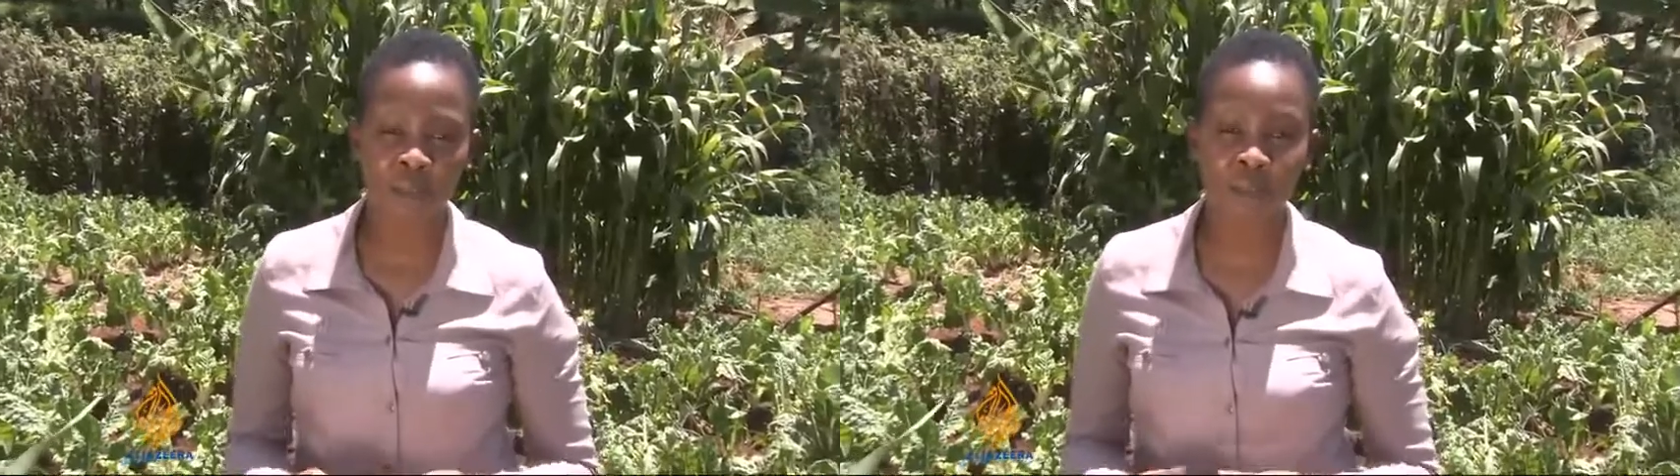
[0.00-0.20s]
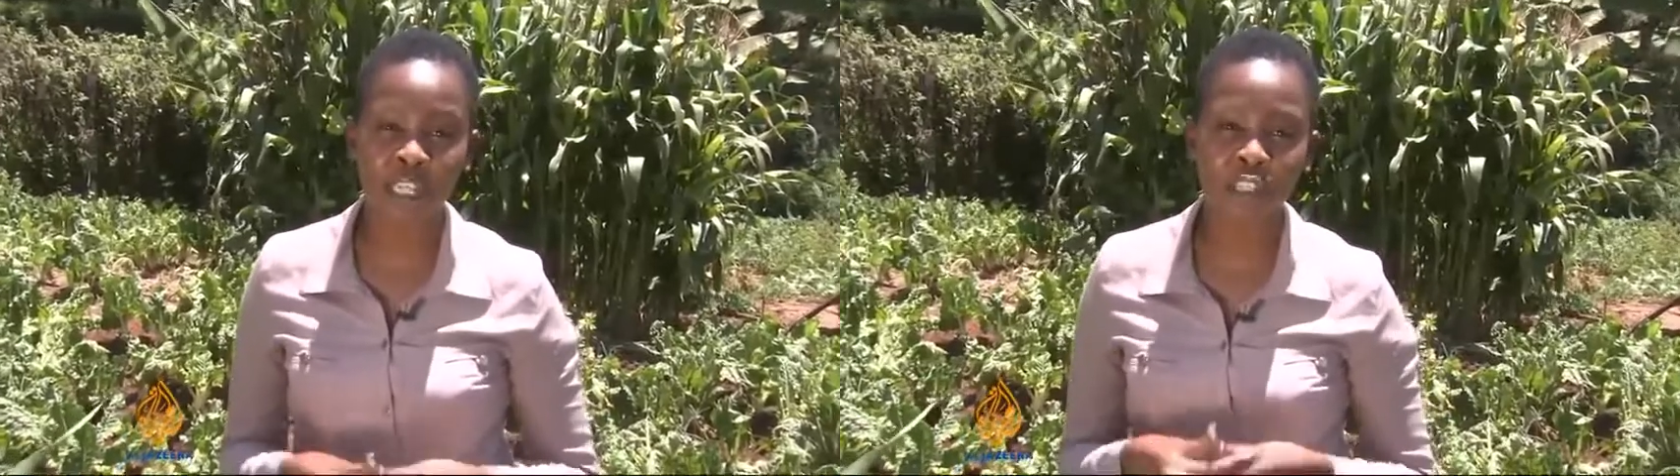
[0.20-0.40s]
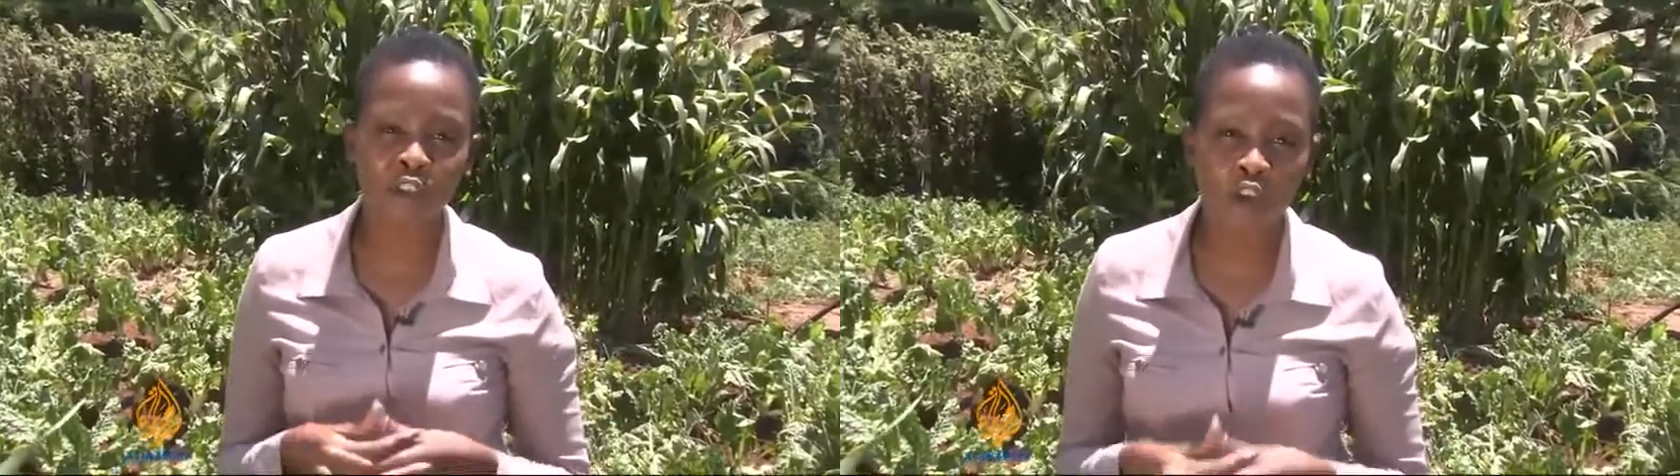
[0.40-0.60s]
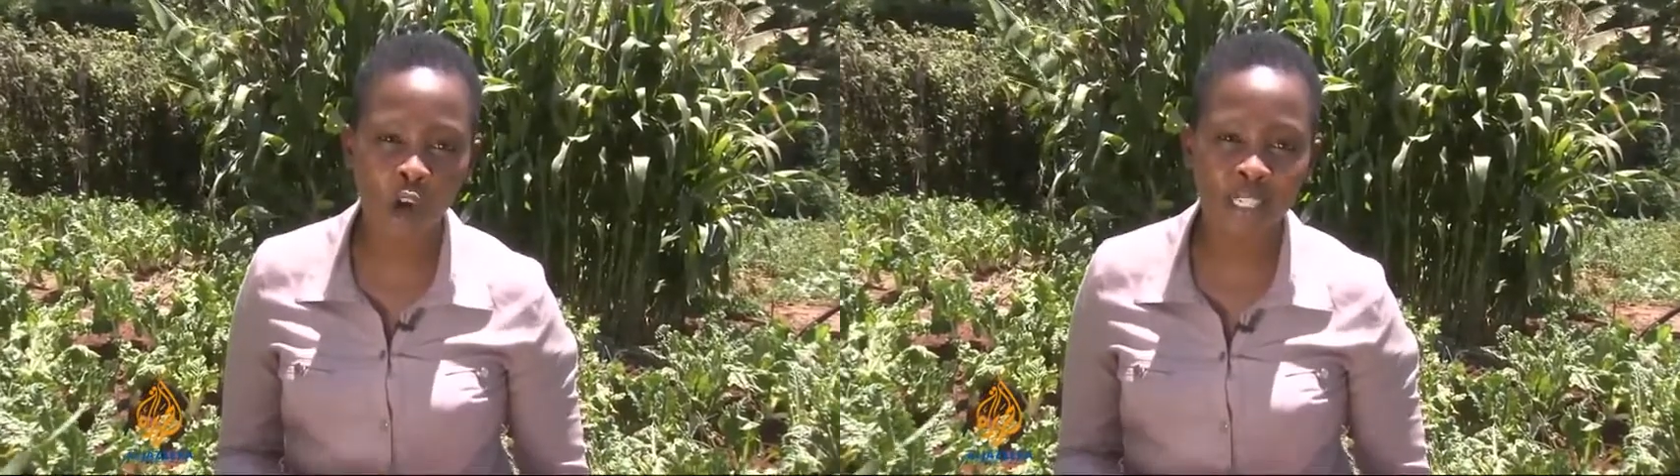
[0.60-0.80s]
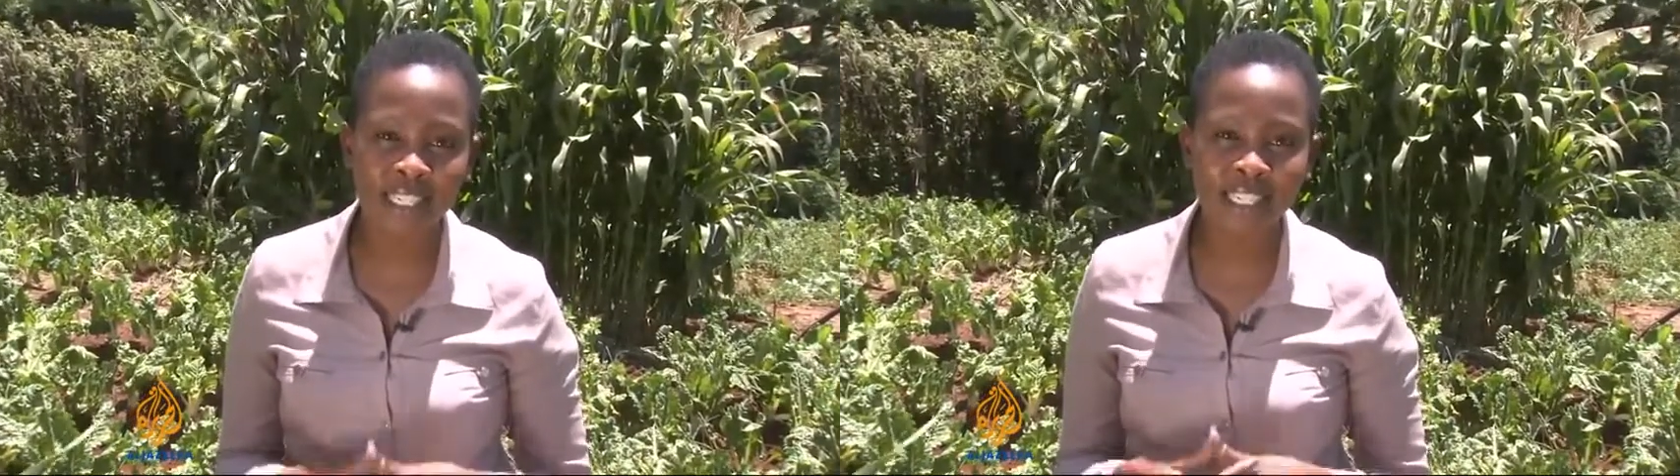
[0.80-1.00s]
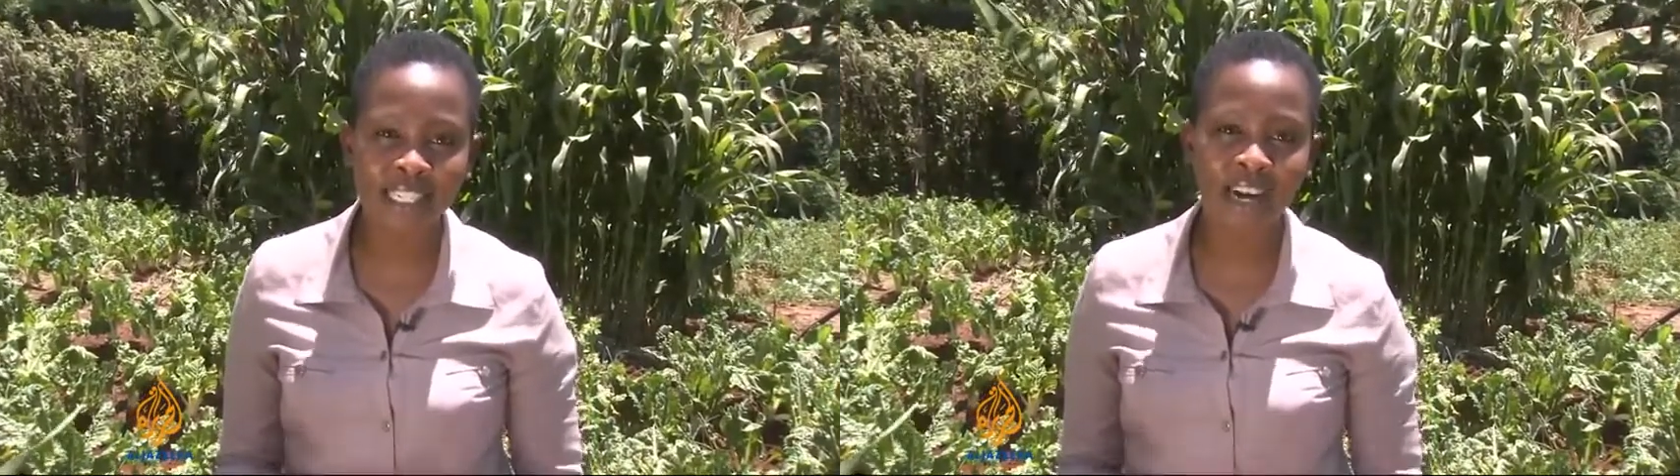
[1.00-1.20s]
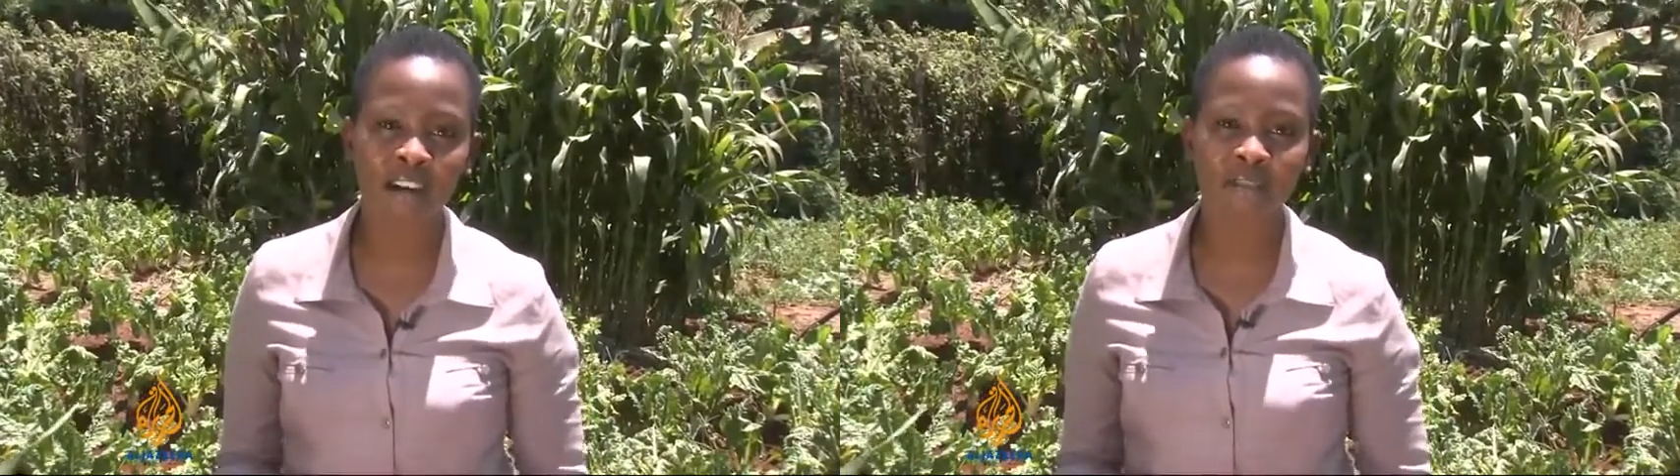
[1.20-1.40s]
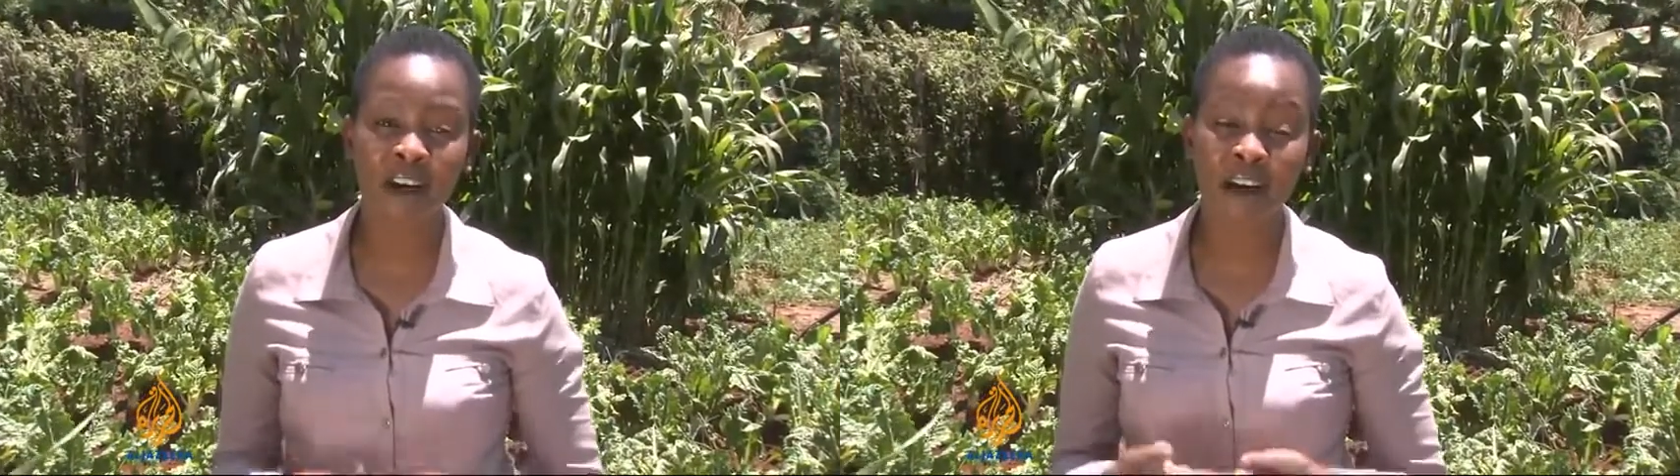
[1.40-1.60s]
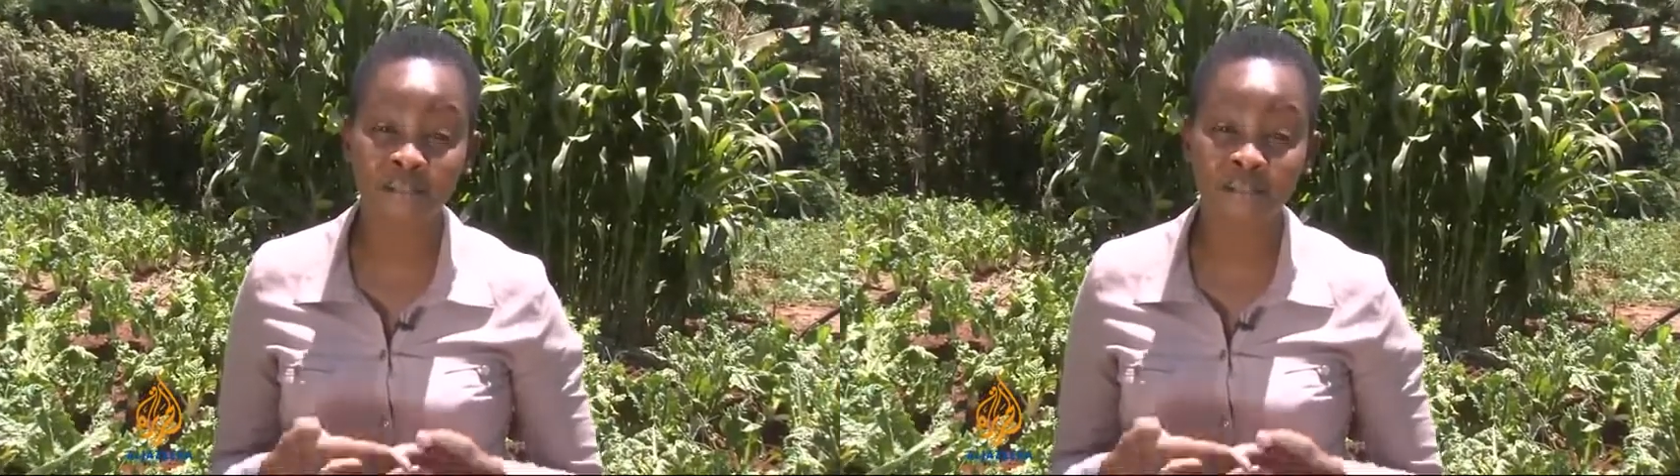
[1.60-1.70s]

but there's not enough